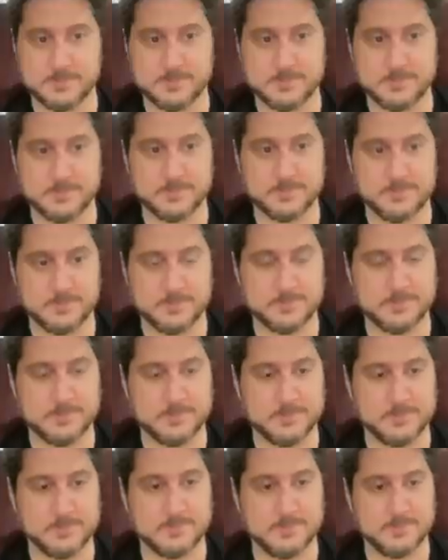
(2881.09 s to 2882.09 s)

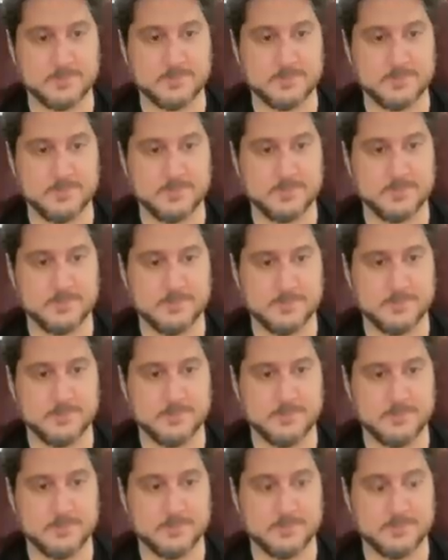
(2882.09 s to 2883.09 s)

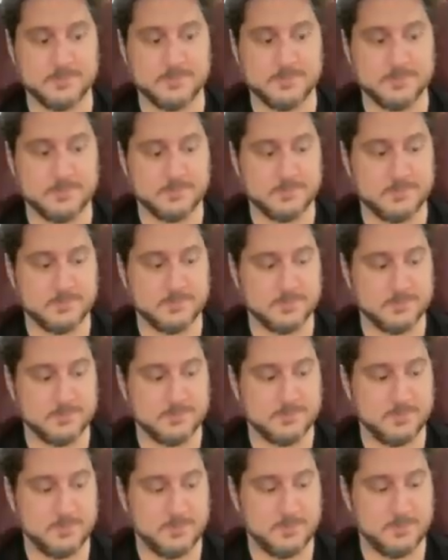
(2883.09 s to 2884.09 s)

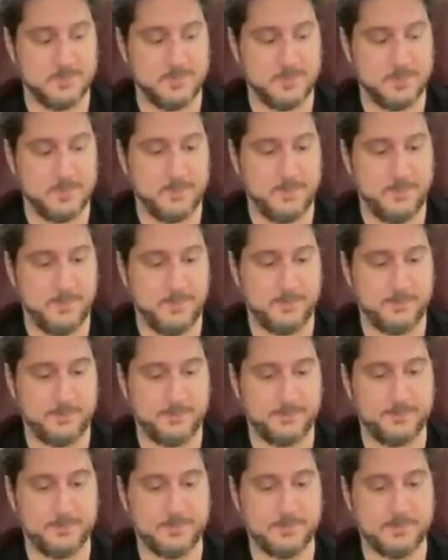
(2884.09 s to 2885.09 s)

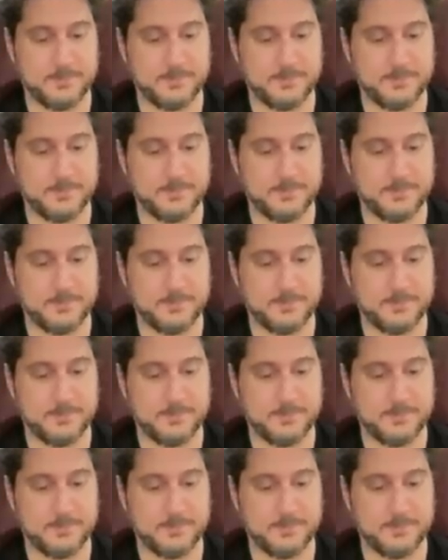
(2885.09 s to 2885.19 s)
(not speaking)